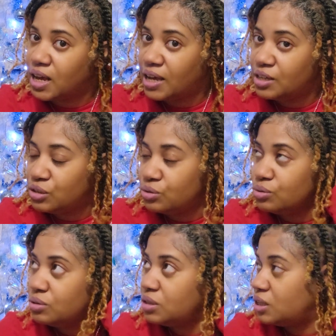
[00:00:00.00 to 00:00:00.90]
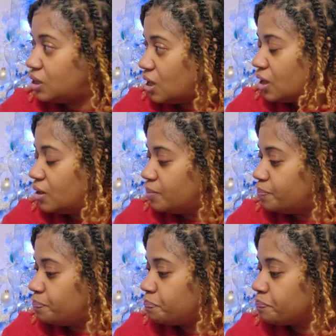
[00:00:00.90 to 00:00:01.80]
I use the
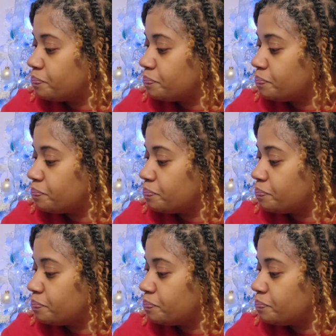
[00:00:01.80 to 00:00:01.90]
um,